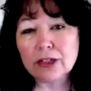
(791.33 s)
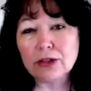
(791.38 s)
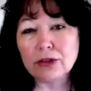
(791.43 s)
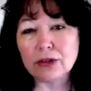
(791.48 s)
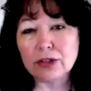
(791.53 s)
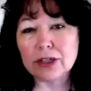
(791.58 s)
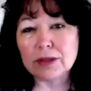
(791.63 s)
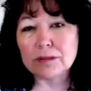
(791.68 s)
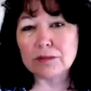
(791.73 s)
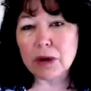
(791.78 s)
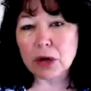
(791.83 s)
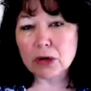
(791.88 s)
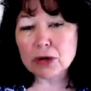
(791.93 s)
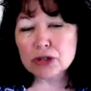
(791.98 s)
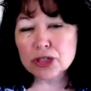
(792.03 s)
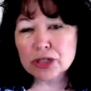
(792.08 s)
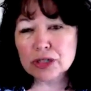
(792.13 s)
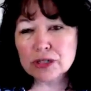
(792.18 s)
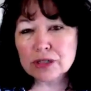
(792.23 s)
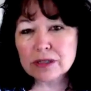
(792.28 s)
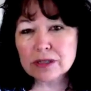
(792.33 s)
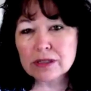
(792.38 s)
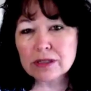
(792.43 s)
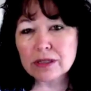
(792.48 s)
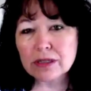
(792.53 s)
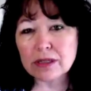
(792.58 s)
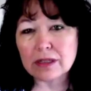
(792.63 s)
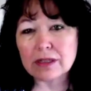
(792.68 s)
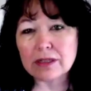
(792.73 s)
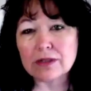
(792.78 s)
your
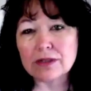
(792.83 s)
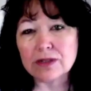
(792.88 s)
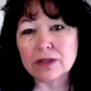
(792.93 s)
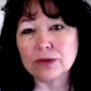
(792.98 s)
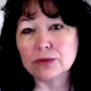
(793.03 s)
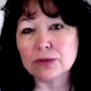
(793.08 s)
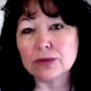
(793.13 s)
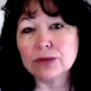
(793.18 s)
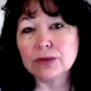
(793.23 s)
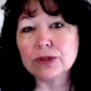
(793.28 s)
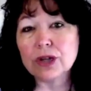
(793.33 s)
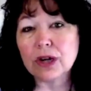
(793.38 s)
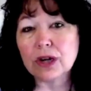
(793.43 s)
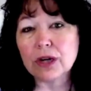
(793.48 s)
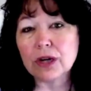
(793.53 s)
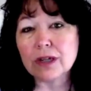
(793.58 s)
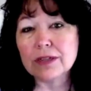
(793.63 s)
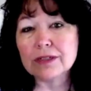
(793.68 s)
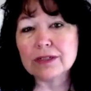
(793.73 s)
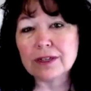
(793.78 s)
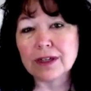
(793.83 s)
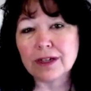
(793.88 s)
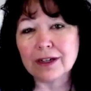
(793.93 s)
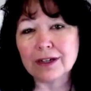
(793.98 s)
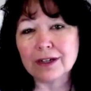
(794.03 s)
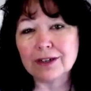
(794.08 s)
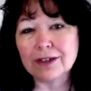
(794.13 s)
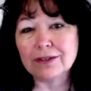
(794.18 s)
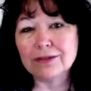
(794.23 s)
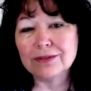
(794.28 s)
emotions is the root cause
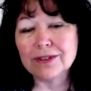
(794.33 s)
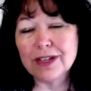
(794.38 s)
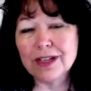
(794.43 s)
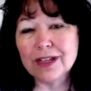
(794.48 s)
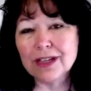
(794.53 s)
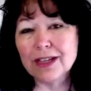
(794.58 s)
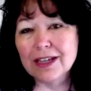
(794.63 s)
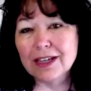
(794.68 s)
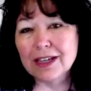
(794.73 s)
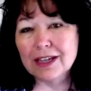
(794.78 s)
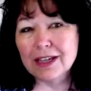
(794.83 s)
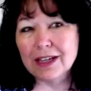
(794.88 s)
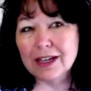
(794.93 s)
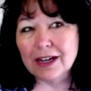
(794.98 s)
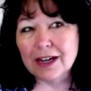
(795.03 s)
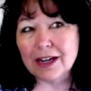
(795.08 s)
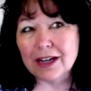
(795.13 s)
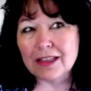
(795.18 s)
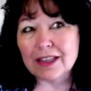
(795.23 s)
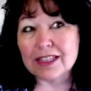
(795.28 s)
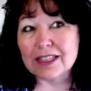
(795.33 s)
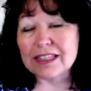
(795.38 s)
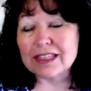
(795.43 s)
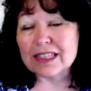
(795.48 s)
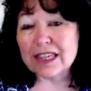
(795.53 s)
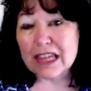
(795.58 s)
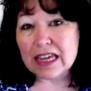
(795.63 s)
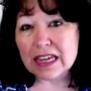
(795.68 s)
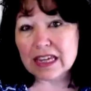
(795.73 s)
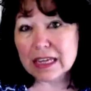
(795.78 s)
of the
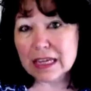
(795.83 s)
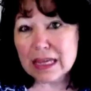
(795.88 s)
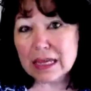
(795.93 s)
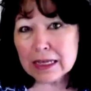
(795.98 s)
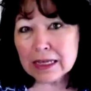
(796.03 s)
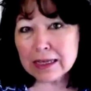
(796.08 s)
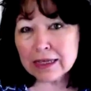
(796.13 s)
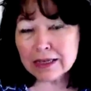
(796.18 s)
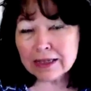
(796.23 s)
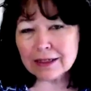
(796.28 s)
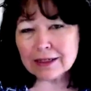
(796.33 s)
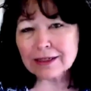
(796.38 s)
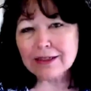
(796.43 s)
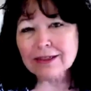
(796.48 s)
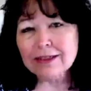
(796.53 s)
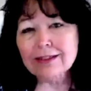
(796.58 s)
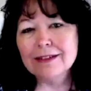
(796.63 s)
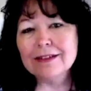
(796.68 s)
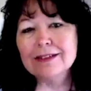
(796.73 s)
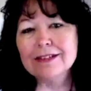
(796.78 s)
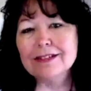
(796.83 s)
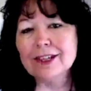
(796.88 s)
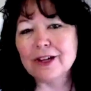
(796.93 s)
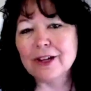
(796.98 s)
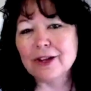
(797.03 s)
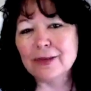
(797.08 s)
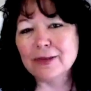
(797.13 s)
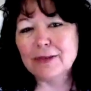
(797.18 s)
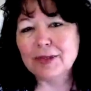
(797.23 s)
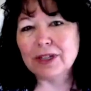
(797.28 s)
sting.
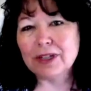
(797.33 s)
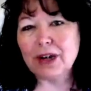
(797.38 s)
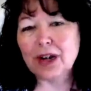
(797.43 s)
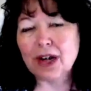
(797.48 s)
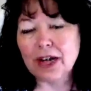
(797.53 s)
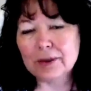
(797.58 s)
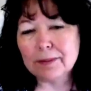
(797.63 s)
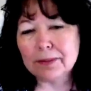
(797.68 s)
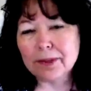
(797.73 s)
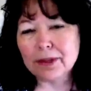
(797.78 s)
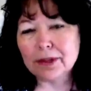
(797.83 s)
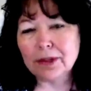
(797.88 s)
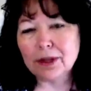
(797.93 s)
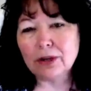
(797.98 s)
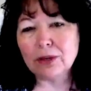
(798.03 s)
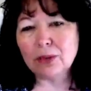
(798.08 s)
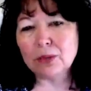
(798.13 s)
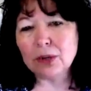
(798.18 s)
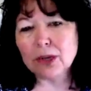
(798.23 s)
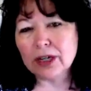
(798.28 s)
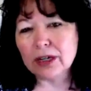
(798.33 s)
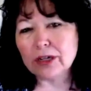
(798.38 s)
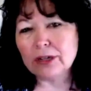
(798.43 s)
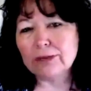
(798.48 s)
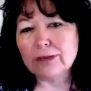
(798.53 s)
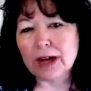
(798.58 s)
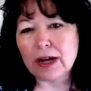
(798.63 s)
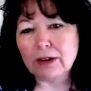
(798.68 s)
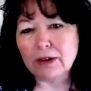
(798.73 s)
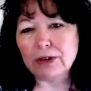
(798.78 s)
So be hyper
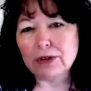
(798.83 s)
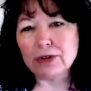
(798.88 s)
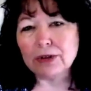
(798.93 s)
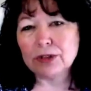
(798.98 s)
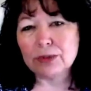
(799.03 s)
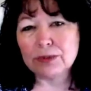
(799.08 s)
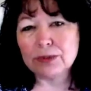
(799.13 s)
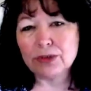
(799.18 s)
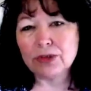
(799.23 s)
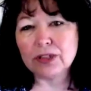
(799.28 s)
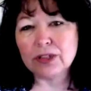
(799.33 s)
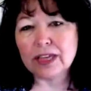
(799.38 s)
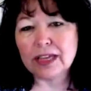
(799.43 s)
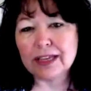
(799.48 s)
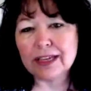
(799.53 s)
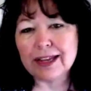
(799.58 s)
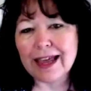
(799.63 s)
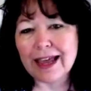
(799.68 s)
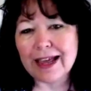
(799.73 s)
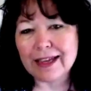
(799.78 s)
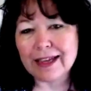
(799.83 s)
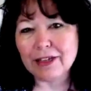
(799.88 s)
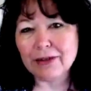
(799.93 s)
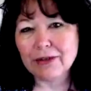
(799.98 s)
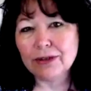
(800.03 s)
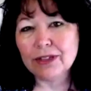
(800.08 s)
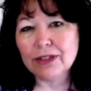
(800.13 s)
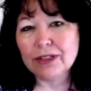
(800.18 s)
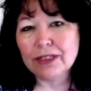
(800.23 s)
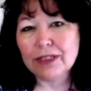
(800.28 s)
aware of how you communicate
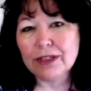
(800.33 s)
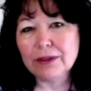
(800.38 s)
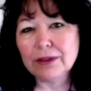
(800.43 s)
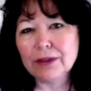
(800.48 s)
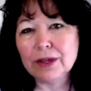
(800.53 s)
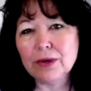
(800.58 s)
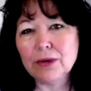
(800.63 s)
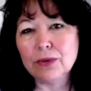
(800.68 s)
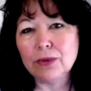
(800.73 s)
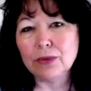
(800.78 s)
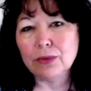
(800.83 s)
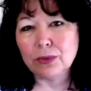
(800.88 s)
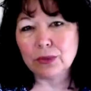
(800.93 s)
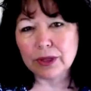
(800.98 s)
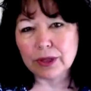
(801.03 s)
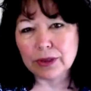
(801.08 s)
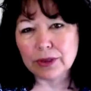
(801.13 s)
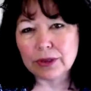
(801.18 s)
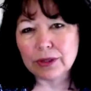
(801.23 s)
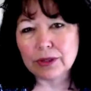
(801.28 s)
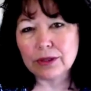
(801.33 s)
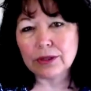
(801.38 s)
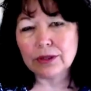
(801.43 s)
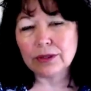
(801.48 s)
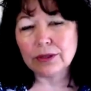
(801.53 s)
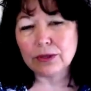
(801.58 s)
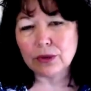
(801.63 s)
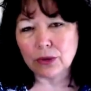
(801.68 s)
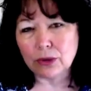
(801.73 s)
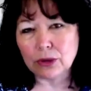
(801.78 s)
accurately with
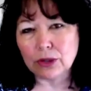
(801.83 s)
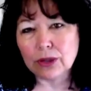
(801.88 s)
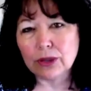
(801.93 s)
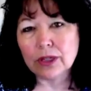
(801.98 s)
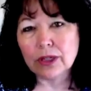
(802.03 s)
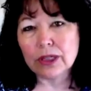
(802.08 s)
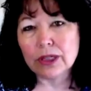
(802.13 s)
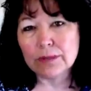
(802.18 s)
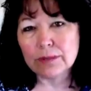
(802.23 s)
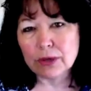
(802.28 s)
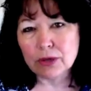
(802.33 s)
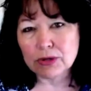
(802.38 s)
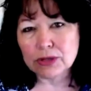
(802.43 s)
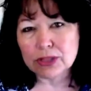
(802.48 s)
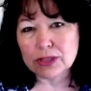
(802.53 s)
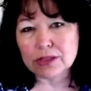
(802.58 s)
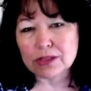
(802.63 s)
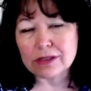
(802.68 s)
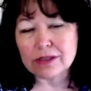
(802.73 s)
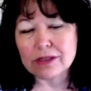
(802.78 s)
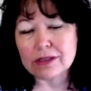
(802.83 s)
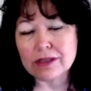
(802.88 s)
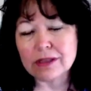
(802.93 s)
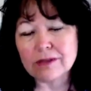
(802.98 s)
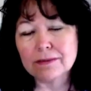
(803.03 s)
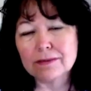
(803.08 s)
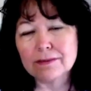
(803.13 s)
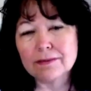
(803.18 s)
your emotions.